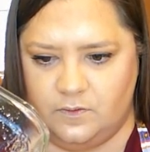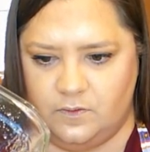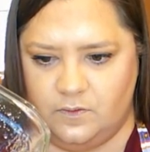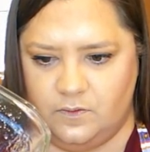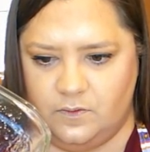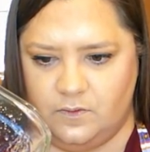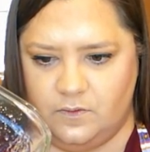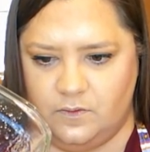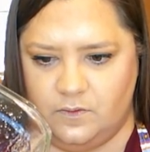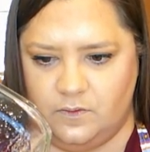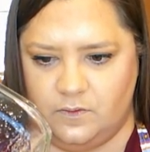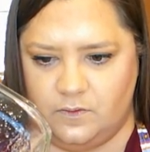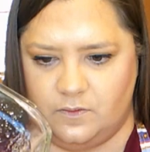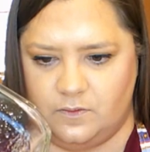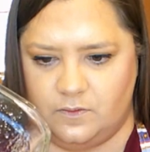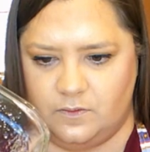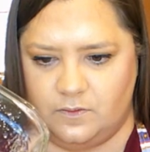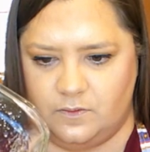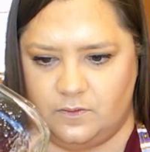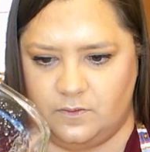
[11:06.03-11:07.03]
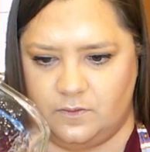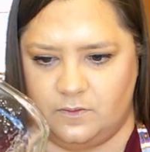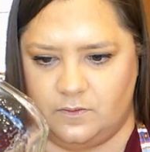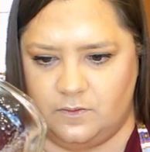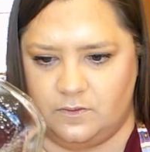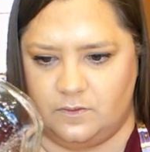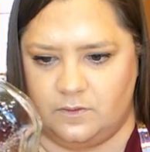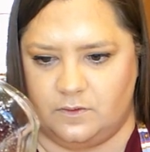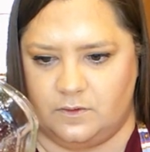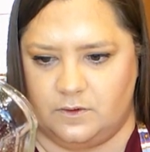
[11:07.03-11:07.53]
Ooh.
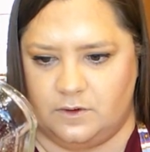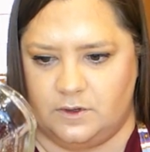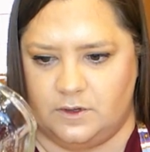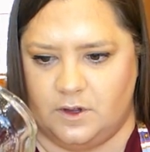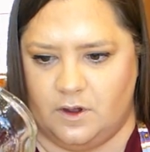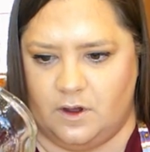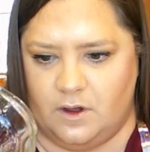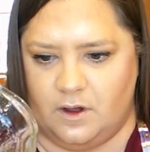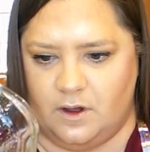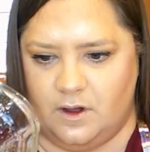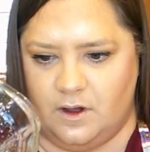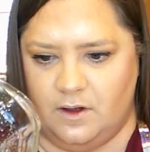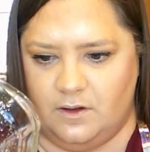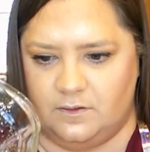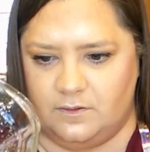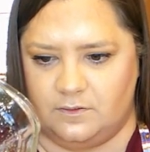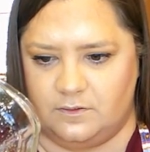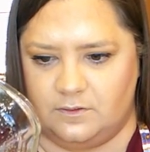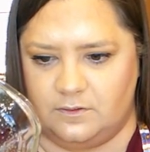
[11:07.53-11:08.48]
Oh.